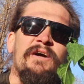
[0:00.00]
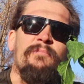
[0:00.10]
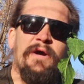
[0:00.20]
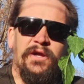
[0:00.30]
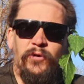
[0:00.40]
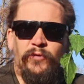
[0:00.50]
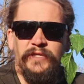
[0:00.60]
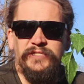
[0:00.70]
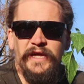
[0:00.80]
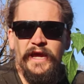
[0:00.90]
my goal
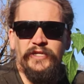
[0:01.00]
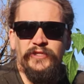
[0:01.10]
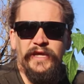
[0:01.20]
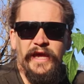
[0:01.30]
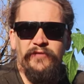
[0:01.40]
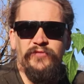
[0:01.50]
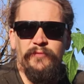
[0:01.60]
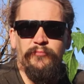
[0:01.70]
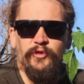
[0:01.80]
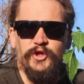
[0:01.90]
is to actually have
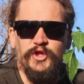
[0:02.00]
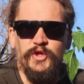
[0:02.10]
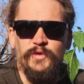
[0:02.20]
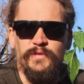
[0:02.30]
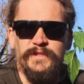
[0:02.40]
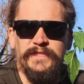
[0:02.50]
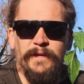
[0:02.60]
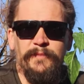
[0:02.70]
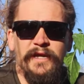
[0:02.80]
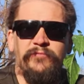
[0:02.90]
them produce.
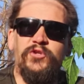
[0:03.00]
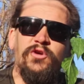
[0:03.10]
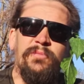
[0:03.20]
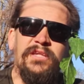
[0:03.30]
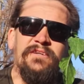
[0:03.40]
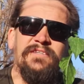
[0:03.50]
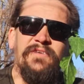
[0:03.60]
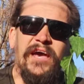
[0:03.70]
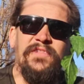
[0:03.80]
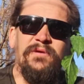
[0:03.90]
I'm not even sure how many years I've
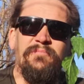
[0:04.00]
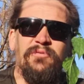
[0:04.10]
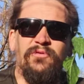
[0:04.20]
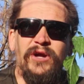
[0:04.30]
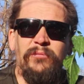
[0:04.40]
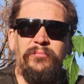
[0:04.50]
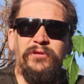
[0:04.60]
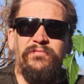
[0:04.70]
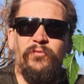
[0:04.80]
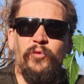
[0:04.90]
had them. Probably
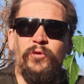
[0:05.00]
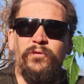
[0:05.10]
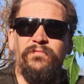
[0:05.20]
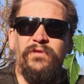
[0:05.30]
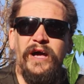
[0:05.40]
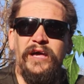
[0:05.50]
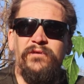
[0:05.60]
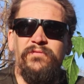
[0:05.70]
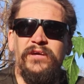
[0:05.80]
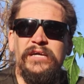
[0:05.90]
4 or 5,